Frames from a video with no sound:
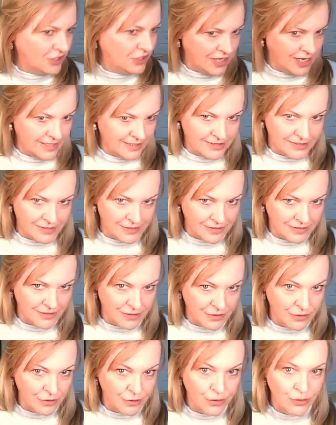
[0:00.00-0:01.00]
just
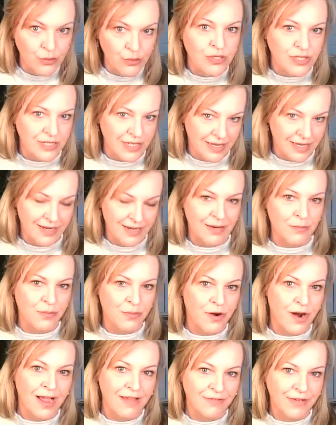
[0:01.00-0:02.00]
lose it in
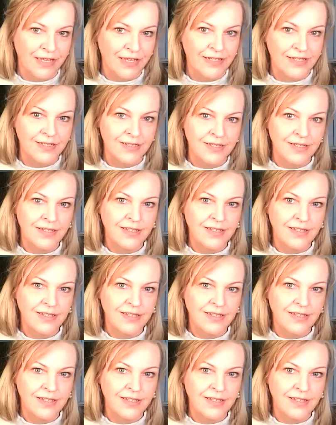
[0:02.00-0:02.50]
private,